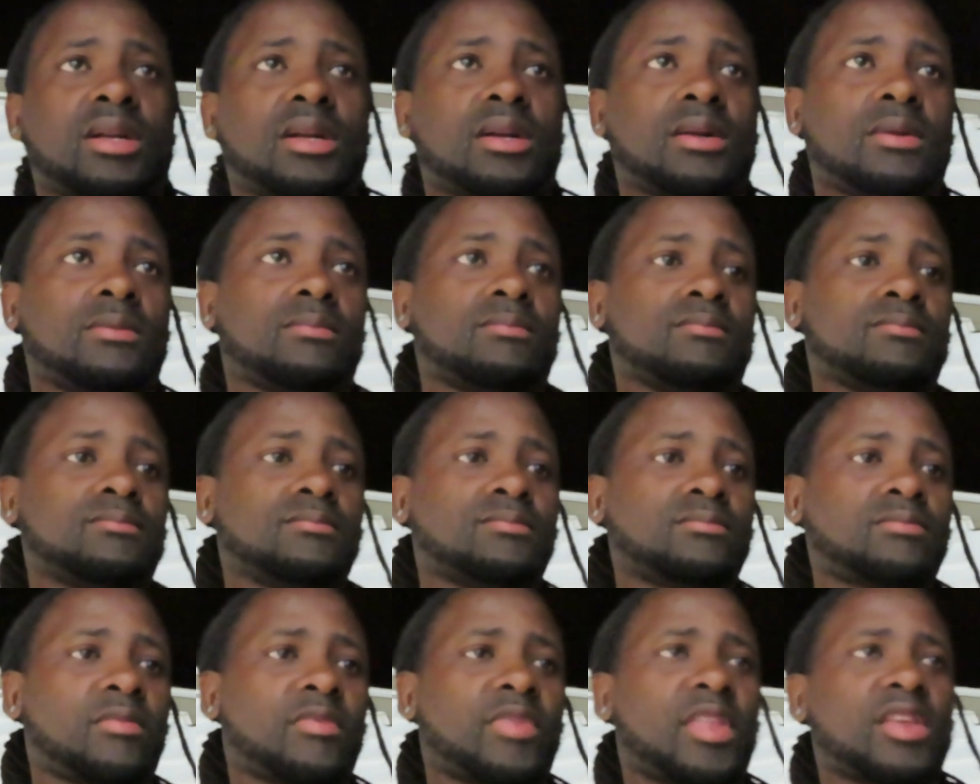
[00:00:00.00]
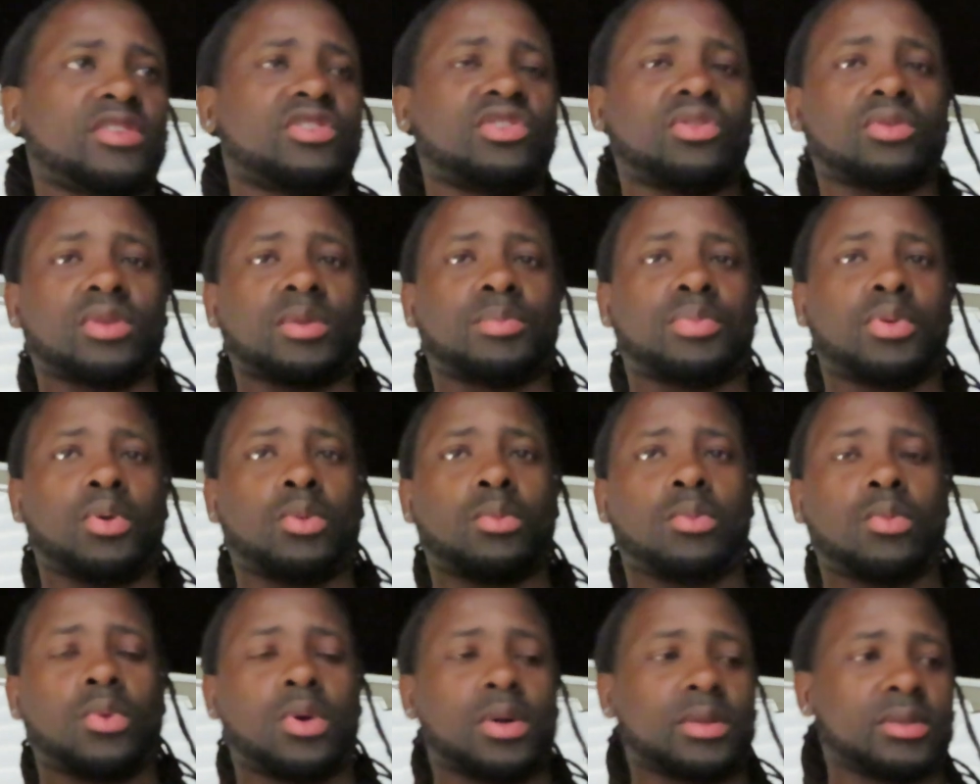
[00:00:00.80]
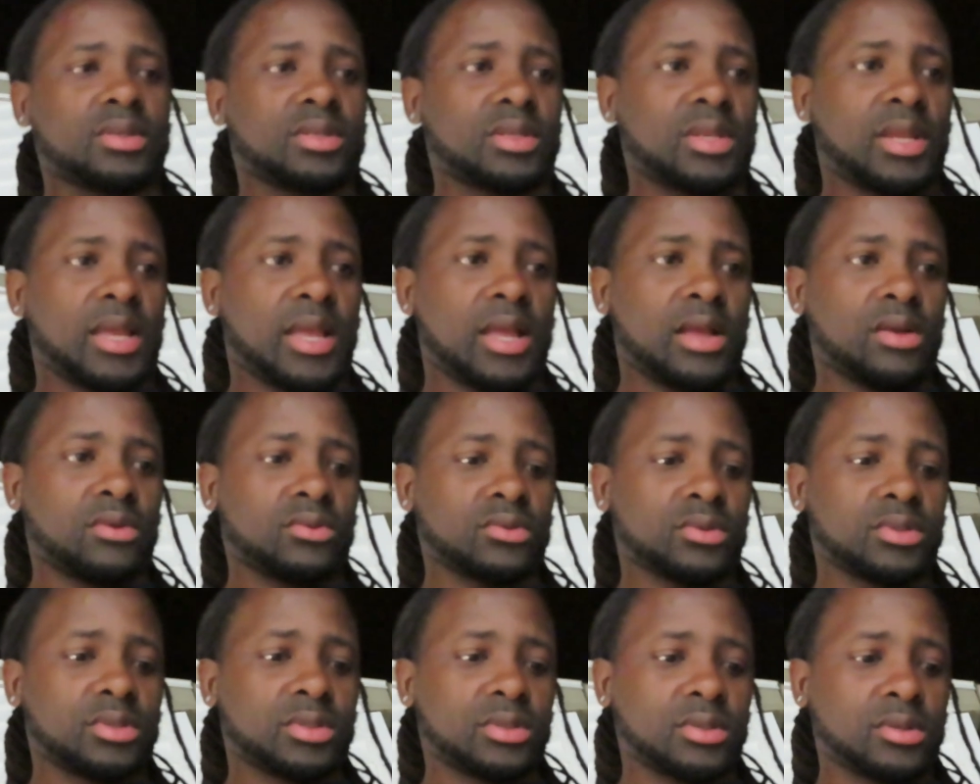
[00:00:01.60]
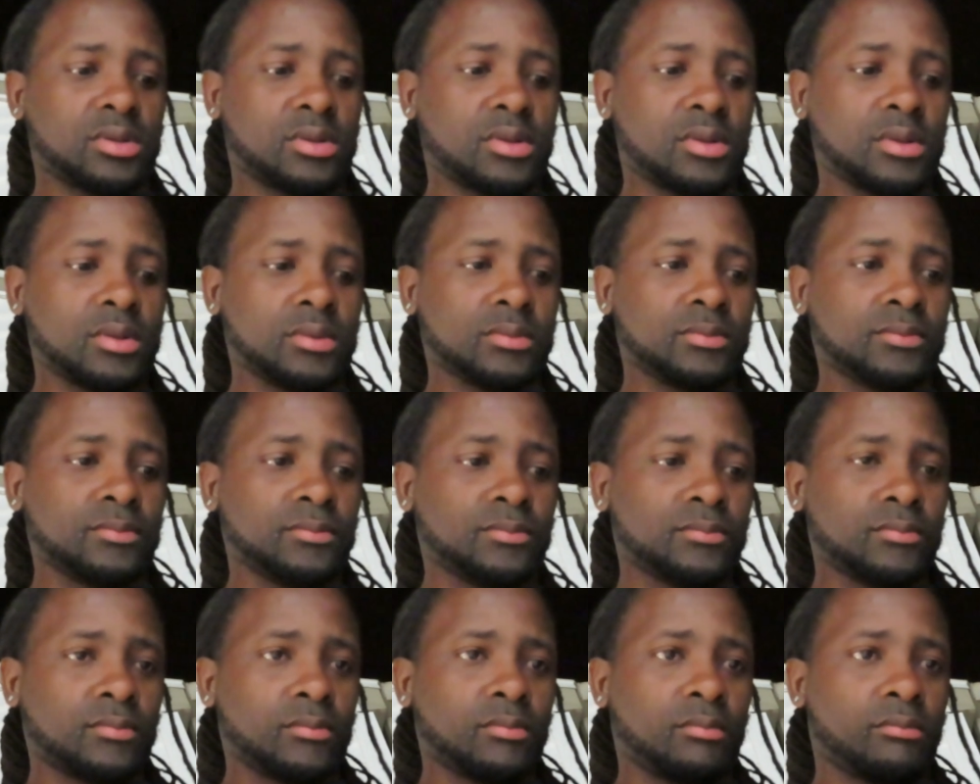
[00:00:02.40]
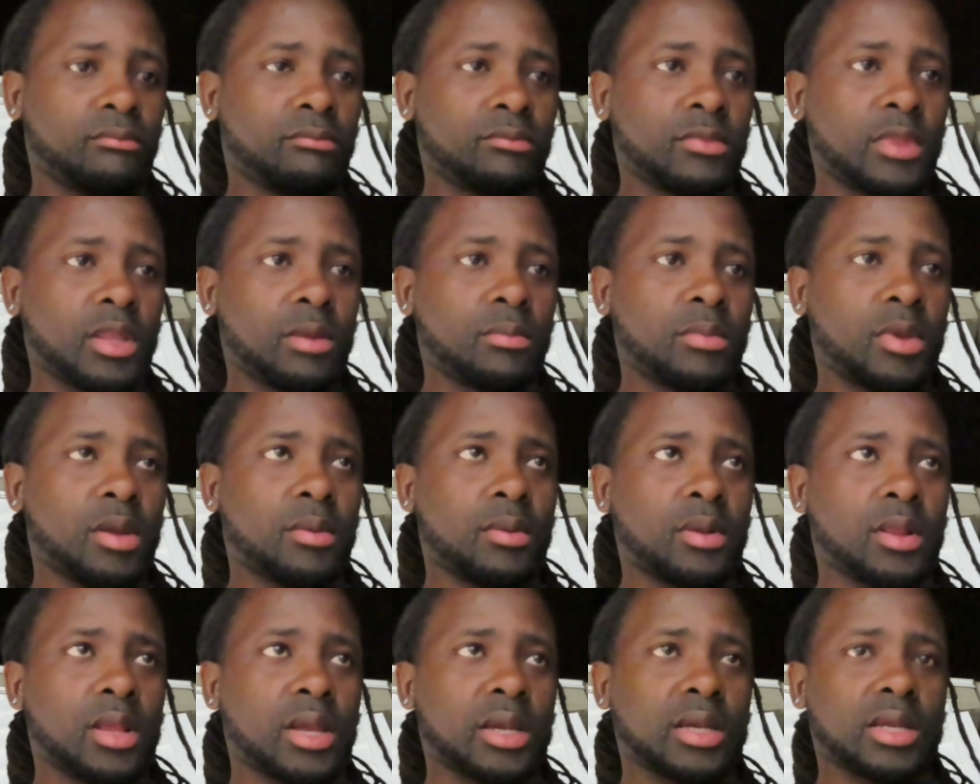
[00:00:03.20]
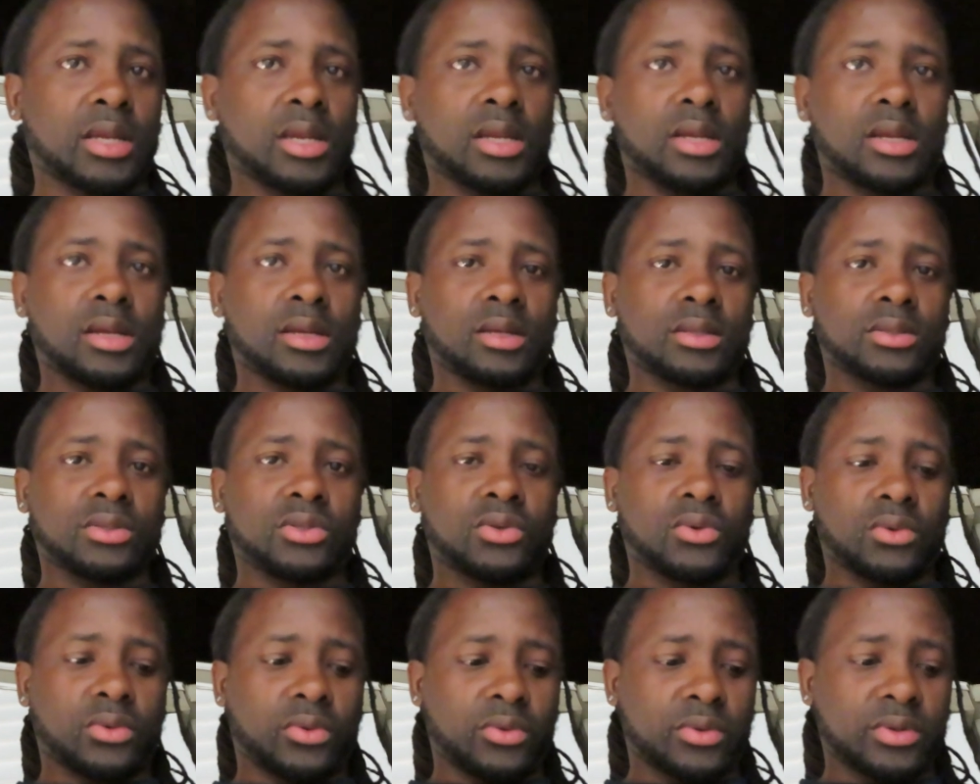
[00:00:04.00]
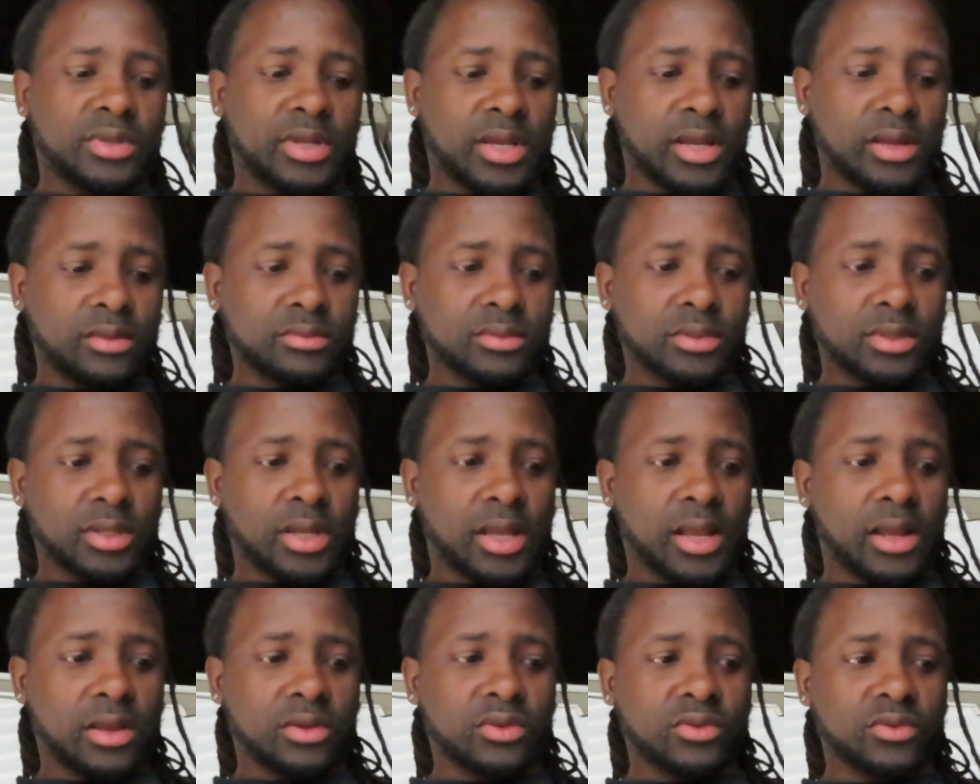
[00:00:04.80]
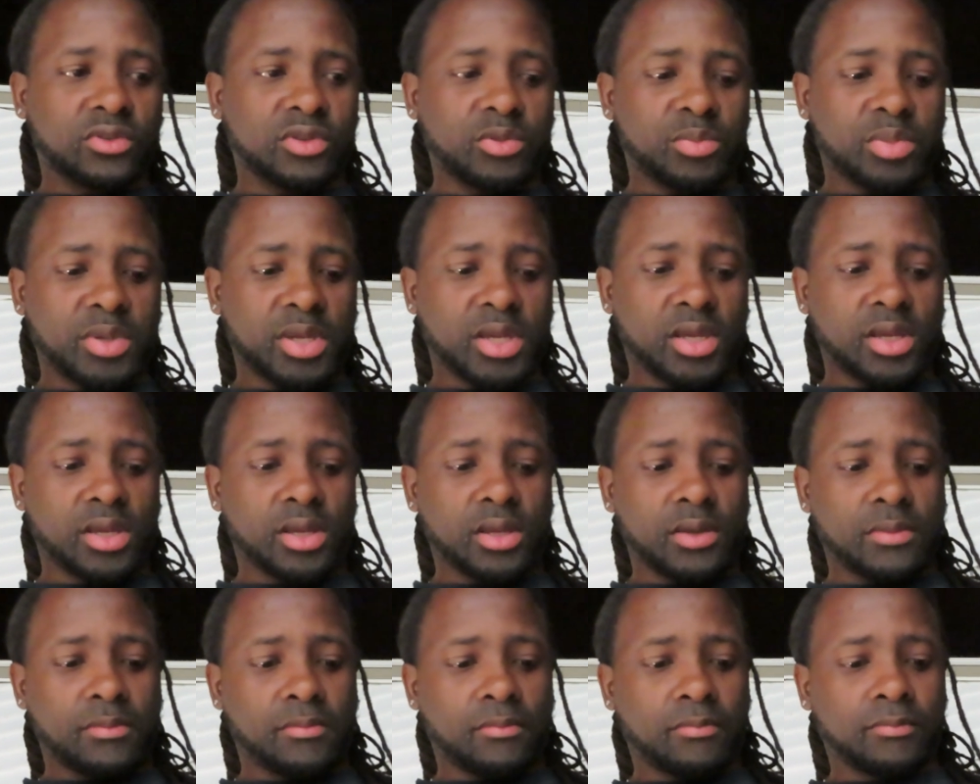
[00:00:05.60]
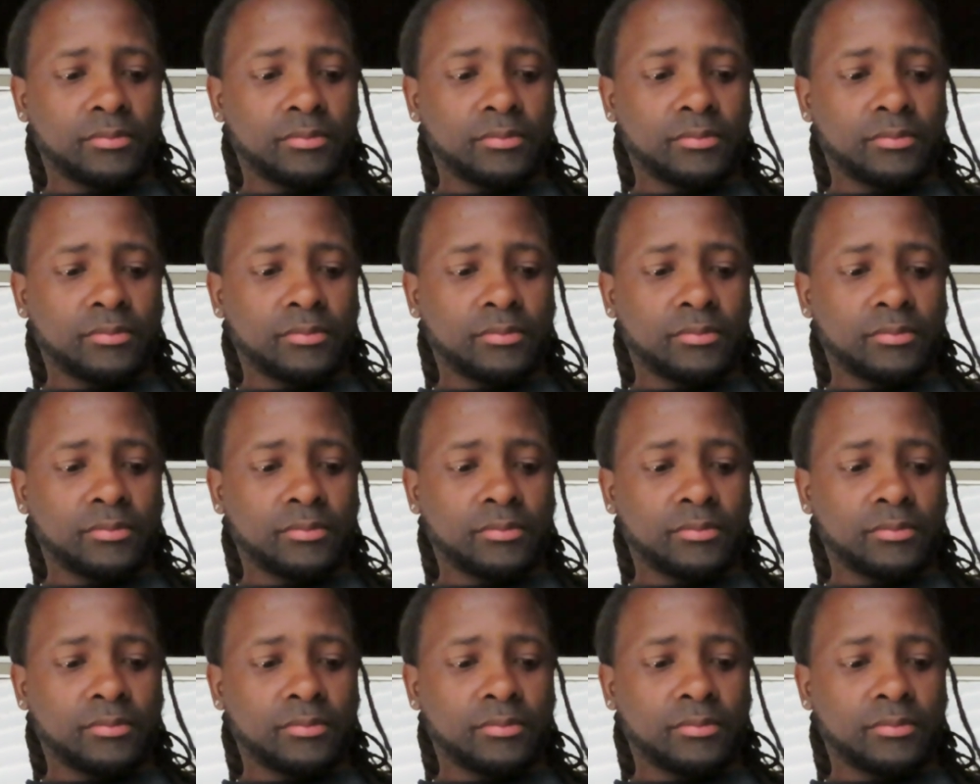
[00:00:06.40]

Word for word: Um, I think she only pooped once in the uh-huh. house. Maybe like uh, two or three times in the house she peed.